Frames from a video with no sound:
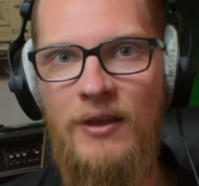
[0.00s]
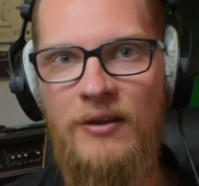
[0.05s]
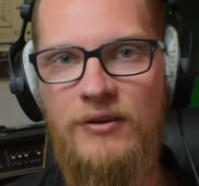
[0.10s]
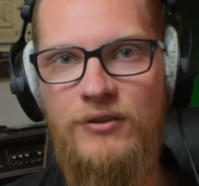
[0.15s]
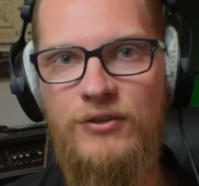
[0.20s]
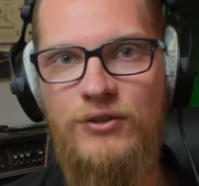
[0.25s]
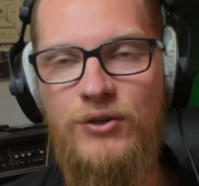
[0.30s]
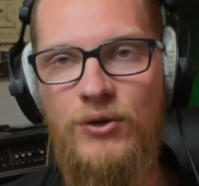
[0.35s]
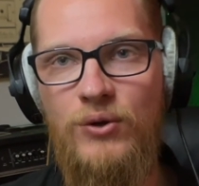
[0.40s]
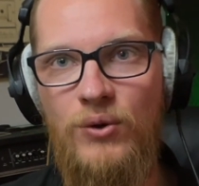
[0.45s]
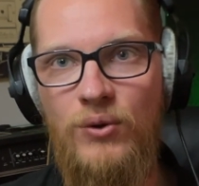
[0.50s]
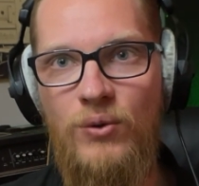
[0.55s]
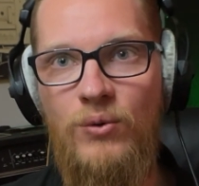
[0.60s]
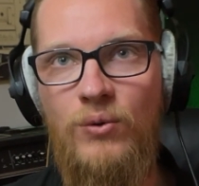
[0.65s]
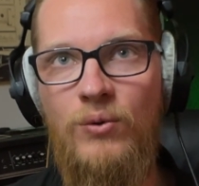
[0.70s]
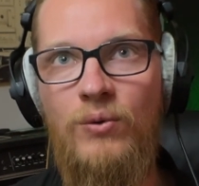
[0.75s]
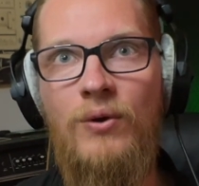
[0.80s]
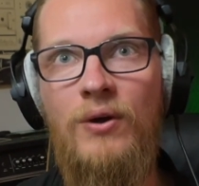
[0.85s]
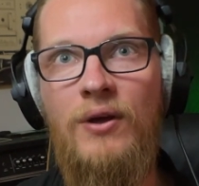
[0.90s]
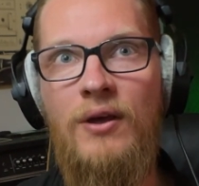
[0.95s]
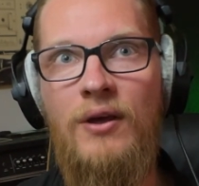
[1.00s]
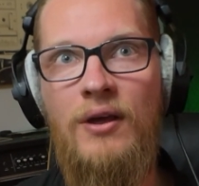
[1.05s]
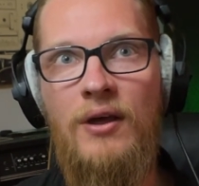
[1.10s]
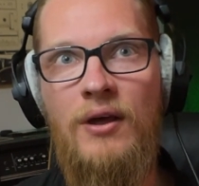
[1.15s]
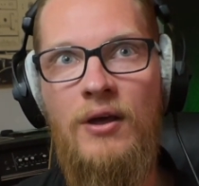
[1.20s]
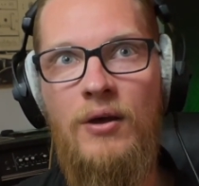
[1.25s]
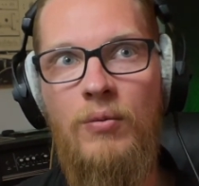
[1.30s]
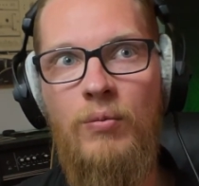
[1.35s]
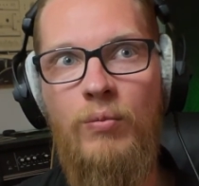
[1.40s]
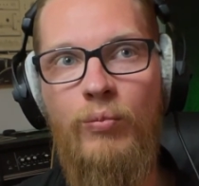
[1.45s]
to
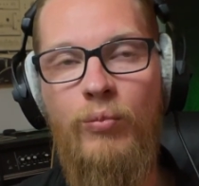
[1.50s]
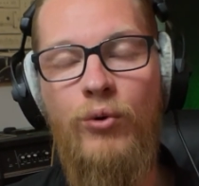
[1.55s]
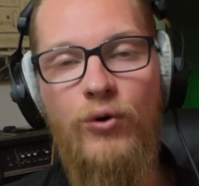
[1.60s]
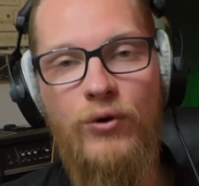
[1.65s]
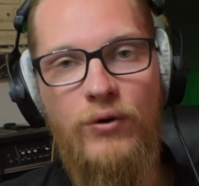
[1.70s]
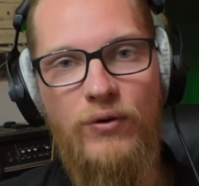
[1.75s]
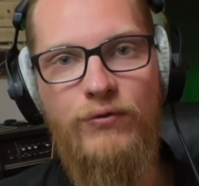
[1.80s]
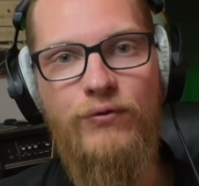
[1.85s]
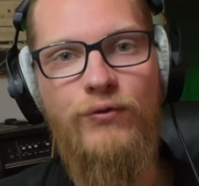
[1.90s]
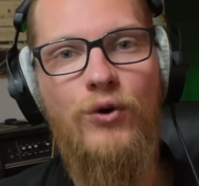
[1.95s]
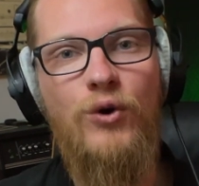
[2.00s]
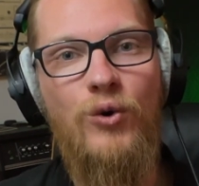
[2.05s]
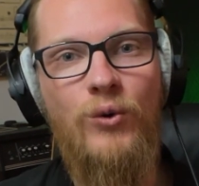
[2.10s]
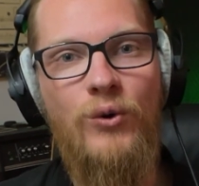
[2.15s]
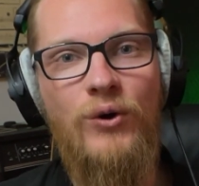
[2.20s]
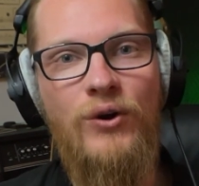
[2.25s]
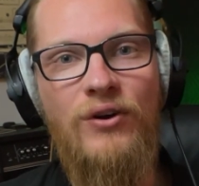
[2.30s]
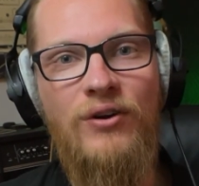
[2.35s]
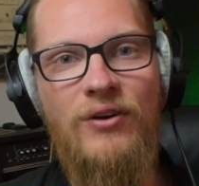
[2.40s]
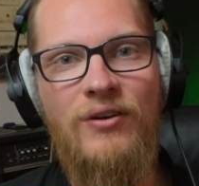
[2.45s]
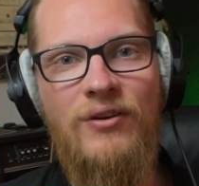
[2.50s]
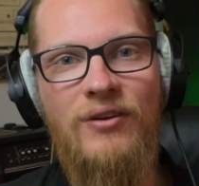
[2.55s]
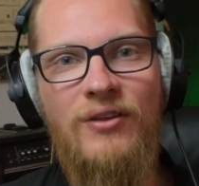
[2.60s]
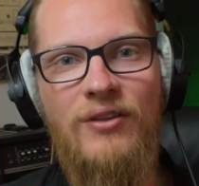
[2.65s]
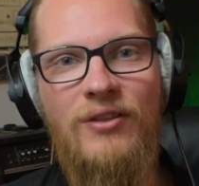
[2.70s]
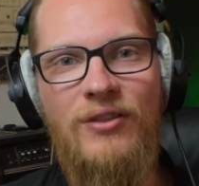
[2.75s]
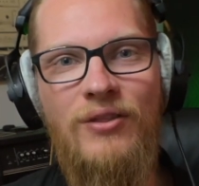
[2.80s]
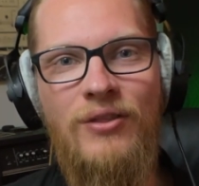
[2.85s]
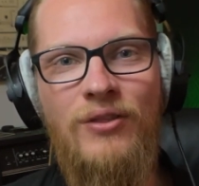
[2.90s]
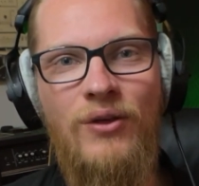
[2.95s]
put forward
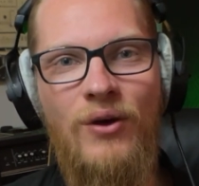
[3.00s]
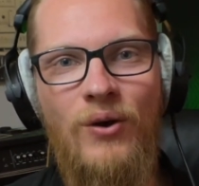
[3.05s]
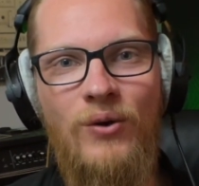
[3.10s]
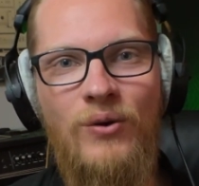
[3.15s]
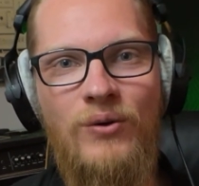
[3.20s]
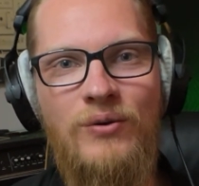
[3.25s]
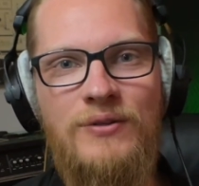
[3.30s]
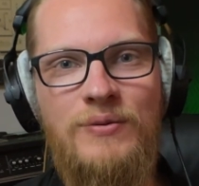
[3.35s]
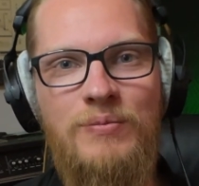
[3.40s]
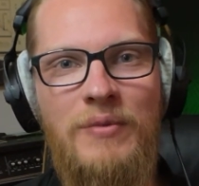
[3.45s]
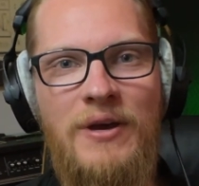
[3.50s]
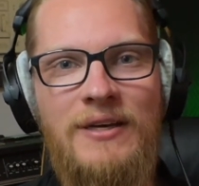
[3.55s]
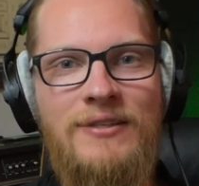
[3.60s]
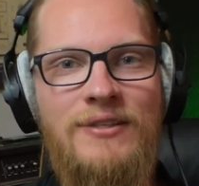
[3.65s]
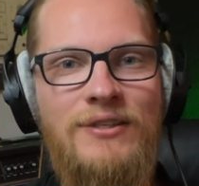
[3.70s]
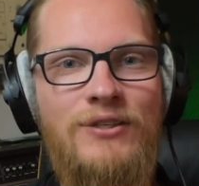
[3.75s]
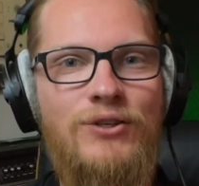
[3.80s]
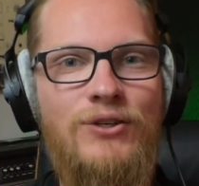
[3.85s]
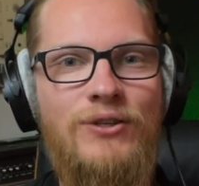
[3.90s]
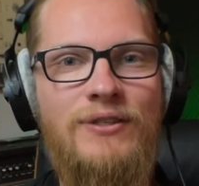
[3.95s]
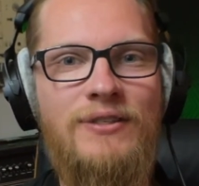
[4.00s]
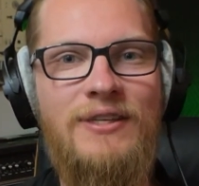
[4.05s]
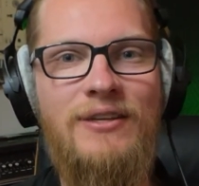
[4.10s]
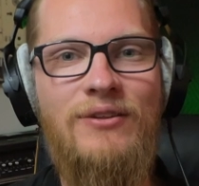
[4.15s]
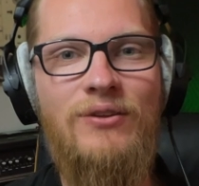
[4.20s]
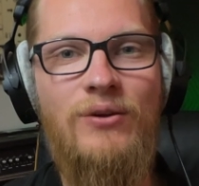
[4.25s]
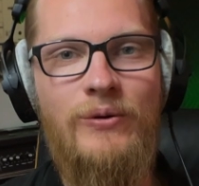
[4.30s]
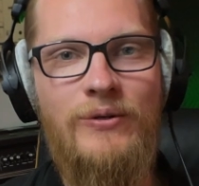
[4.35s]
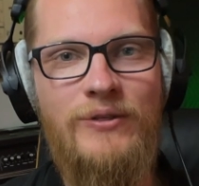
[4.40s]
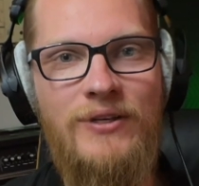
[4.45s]
those messages
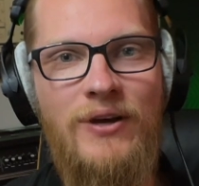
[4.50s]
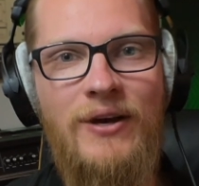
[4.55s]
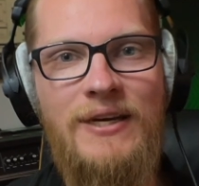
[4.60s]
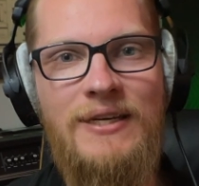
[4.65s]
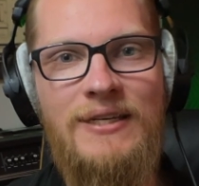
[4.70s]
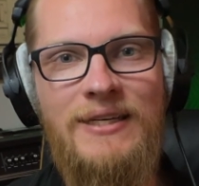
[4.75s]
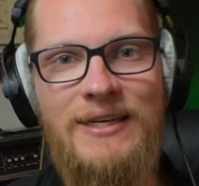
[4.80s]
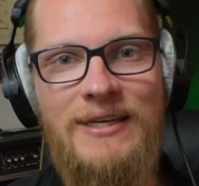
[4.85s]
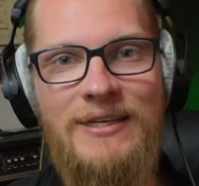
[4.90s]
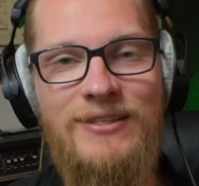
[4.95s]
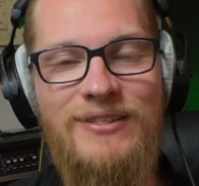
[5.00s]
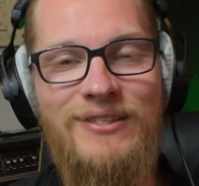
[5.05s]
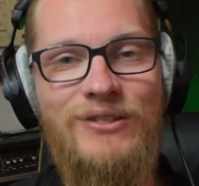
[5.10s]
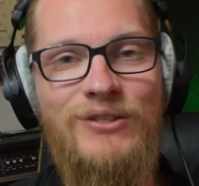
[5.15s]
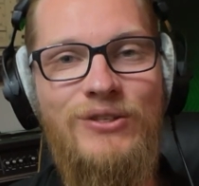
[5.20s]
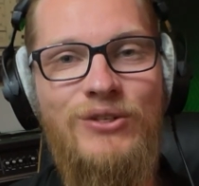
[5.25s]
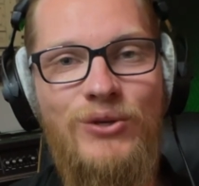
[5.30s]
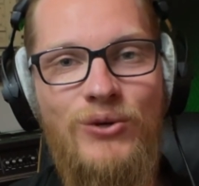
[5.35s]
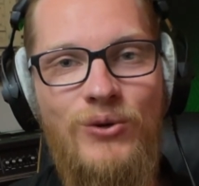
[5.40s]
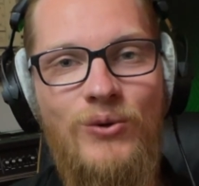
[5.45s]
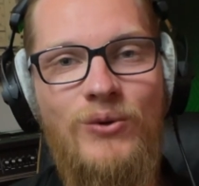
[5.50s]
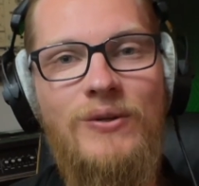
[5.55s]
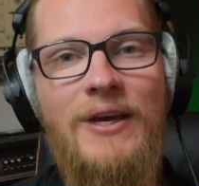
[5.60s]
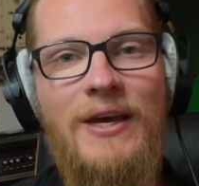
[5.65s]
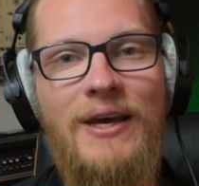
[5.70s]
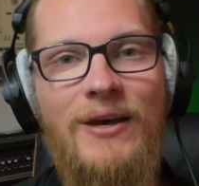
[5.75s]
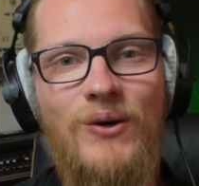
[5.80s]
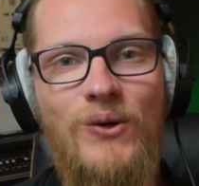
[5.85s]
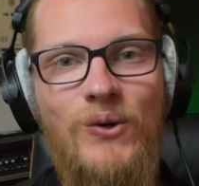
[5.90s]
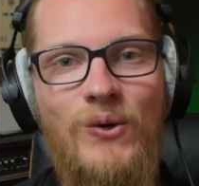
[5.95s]
and those ideas to
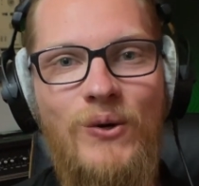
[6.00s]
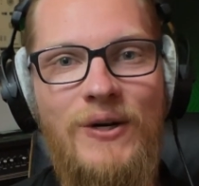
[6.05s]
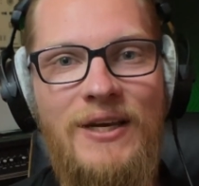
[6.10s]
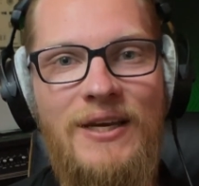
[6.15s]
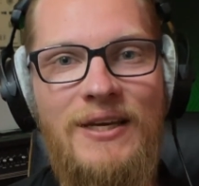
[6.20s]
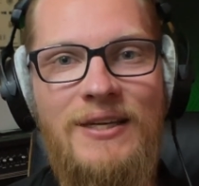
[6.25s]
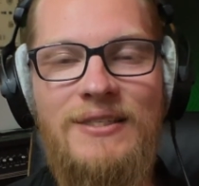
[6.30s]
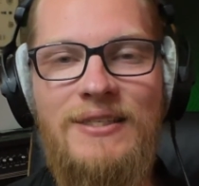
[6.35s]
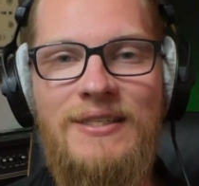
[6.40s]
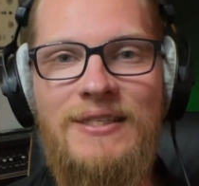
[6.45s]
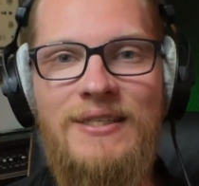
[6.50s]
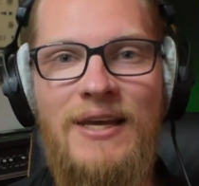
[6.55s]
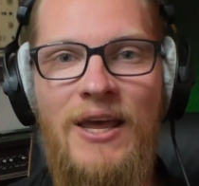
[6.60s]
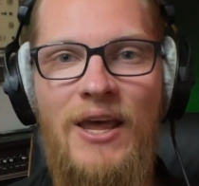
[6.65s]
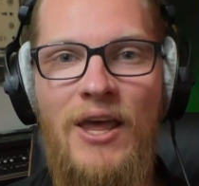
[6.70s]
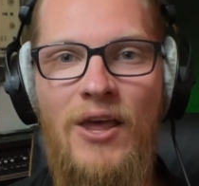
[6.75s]
their audience,